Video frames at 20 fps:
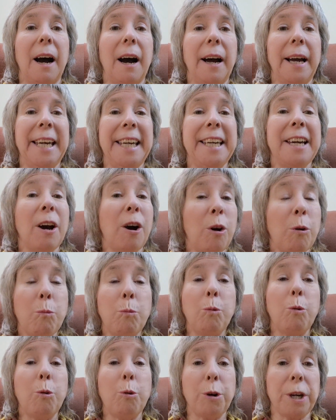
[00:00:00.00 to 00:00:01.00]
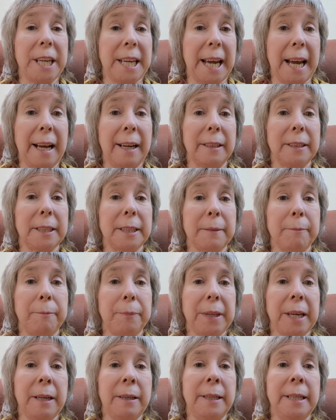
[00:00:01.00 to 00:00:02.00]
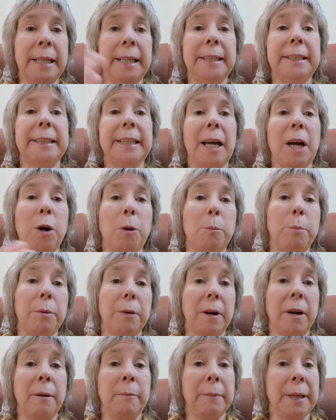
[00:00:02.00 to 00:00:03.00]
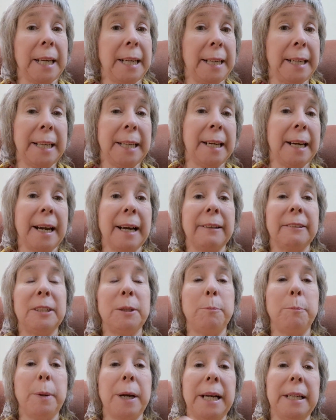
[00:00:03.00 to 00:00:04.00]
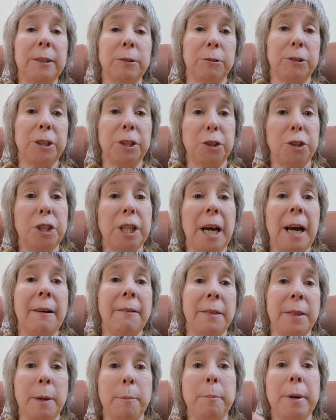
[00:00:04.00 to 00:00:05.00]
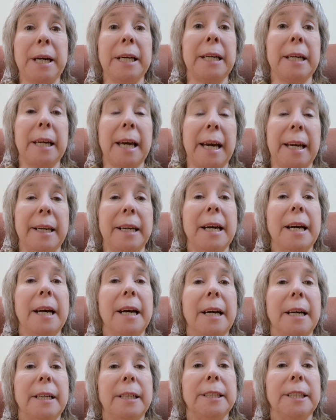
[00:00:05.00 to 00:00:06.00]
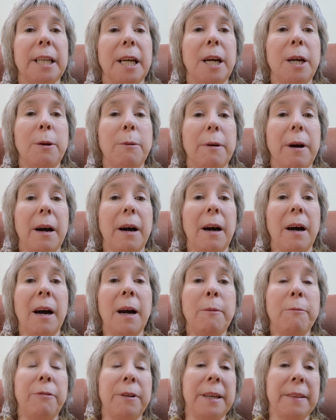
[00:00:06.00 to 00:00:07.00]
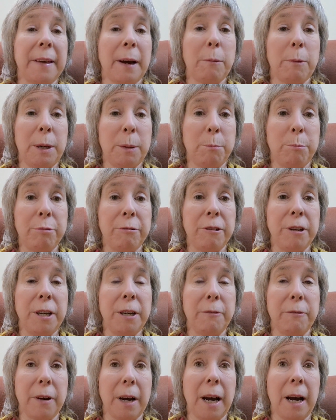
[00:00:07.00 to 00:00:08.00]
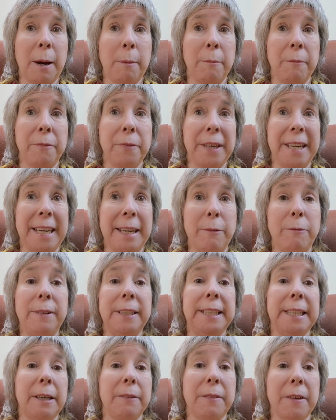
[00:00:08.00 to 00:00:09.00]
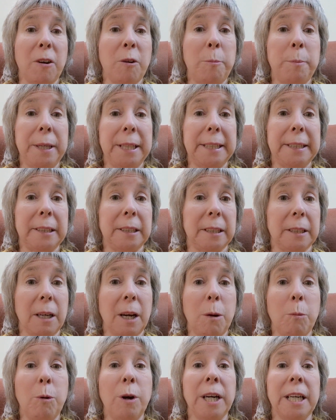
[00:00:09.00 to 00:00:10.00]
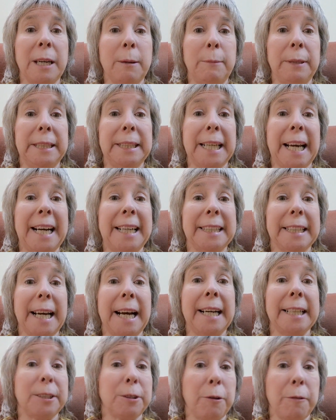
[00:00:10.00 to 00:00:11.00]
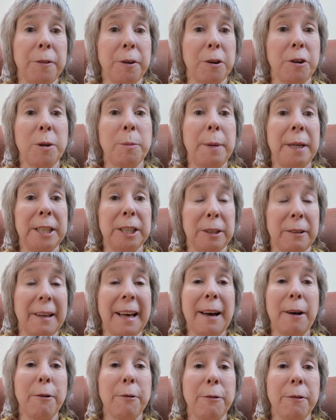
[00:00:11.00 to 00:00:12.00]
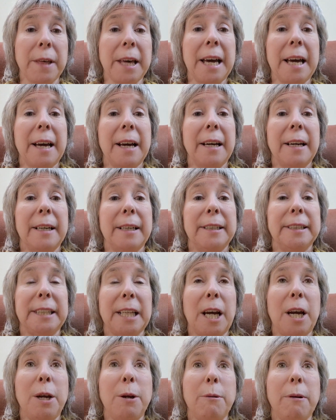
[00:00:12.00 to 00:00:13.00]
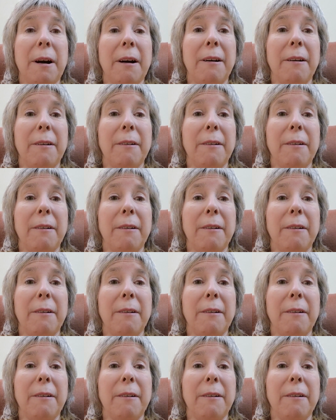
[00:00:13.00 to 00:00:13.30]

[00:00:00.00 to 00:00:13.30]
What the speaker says: He can't walk yet and needs help getting in and out of bed, onto the chair and then back again. So hopefully that will improve. The physiotherapists are working with Dad, as are the occupational health. So,